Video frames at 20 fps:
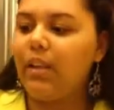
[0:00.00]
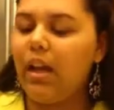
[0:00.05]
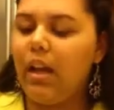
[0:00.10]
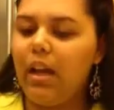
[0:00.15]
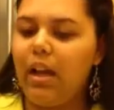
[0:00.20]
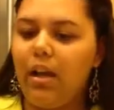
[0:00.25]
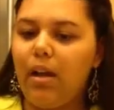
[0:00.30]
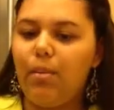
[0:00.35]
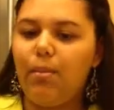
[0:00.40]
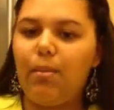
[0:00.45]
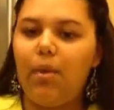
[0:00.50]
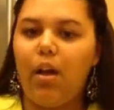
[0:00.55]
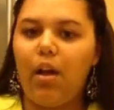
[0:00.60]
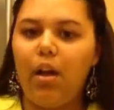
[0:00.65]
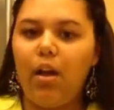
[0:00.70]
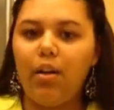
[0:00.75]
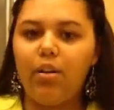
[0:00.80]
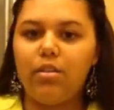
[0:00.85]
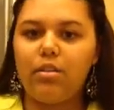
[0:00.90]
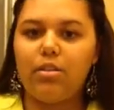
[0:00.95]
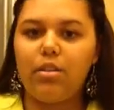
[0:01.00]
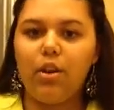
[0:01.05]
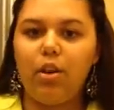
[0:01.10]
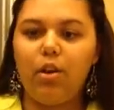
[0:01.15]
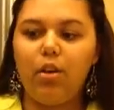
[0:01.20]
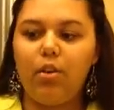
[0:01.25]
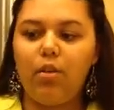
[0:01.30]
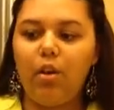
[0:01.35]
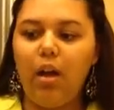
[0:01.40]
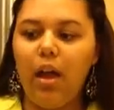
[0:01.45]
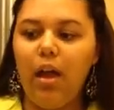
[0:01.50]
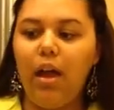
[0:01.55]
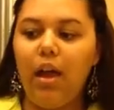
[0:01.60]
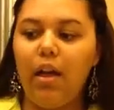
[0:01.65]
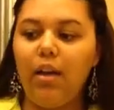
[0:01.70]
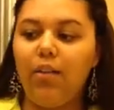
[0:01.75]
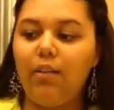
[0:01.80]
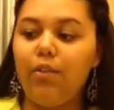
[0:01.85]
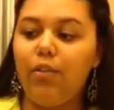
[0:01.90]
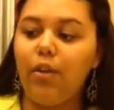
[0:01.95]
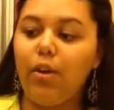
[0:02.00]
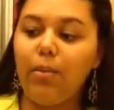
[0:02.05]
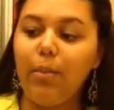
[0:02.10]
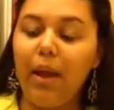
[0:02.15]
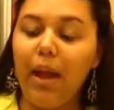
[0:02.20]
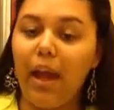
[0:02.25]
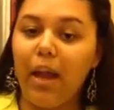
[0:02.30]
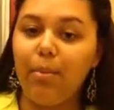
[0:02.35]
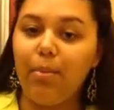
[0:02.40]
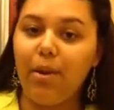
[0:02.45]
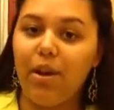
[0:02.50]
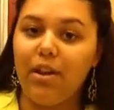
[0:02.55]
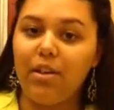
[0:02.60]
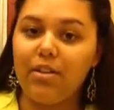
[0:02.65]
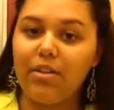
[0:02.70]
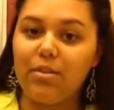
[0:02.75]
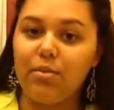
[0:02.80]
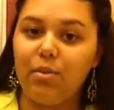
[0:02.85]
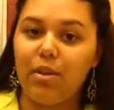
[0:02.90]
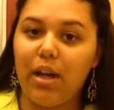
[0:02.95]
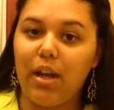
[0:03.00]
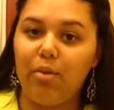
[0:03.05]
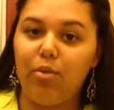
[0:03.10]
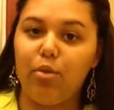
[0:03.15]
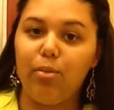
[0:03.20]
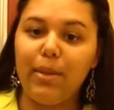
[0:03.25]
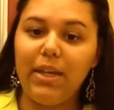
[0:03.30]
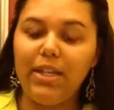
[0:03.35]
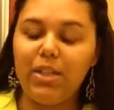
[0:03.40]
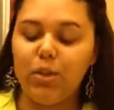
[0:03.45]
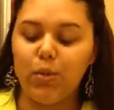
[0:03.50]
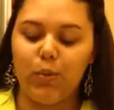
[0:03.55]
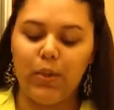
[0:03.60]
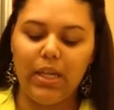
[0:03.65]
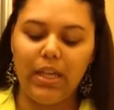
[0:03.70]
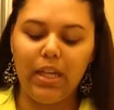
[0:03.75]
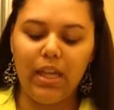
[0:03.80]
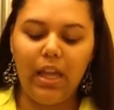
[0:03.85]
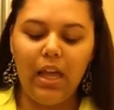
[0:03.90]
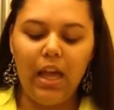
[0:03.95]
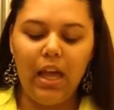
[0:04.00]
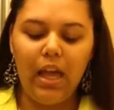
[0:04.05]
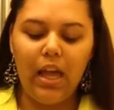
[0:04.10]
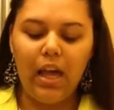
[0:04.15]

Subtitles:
Also, for my eyebrows, what I will be doing,